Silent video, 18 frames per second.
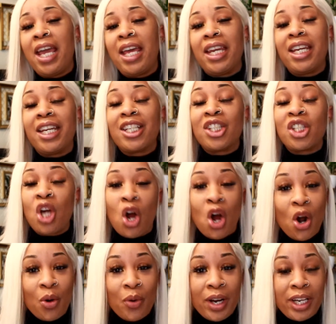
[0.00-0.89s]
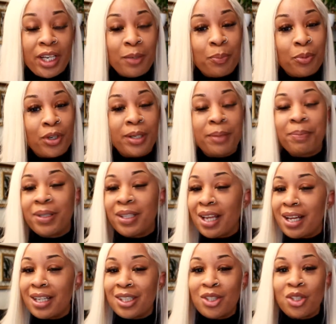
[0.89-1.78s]
And it is already
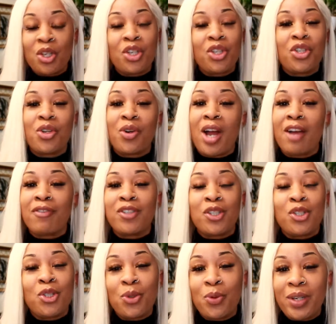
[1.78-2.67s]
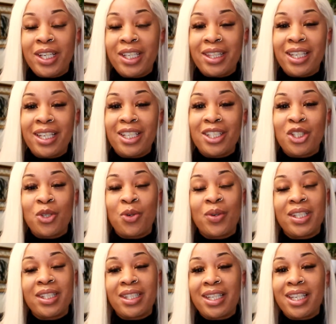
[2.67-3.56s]
pre-plucked, so you don't have to do anything
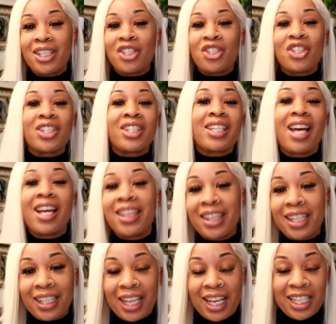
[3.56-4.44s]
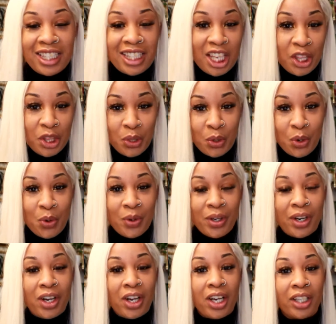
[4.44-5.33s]
to it, sis. Just cut the lace and throw
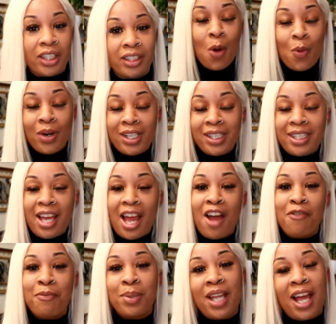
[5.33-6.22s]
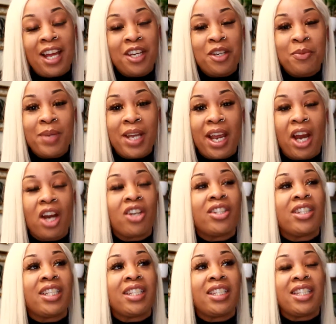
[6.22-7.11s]
it on. I wanted to have platinum
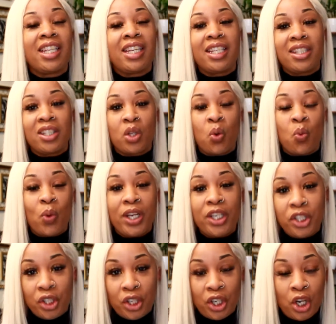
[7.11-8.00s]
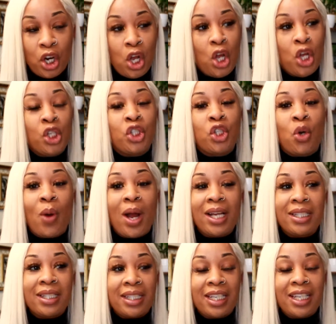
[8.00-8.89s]
hair since it is the winter, so
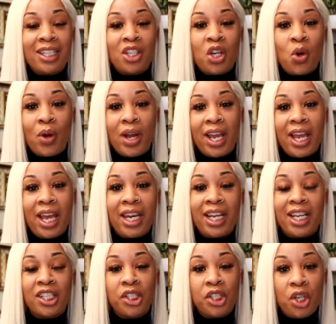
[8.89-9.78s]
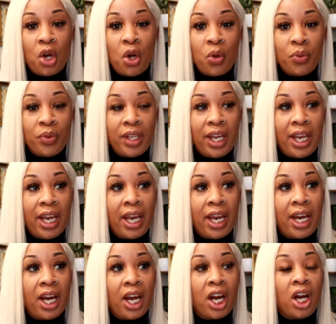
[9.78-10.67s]
I did go ahead and tone the
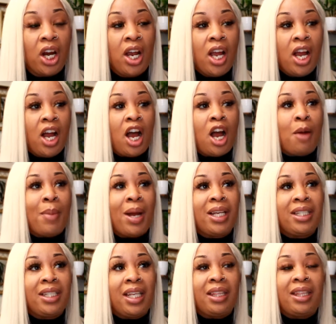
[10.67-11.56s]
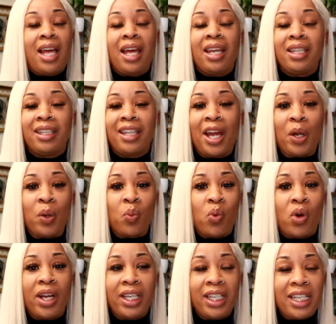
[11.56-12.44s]
hair. Um, I did that in like
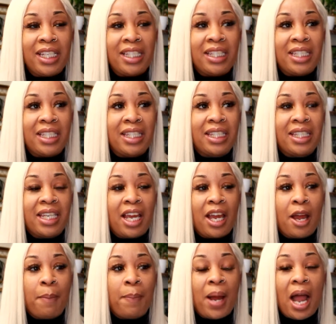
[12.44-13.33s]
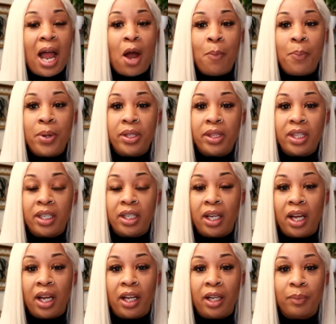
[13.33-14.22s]
one easy step. I'll put
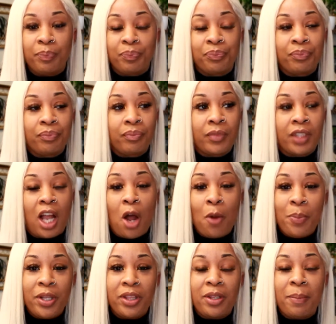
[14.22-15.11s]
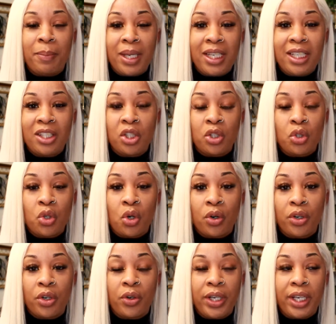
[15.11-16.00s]
the um, I'll put the mini
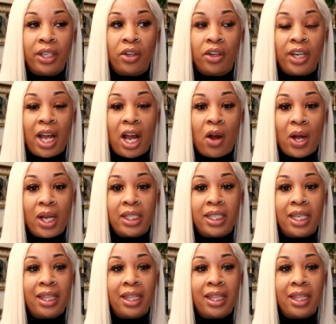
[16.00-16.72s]
tutorial in on how I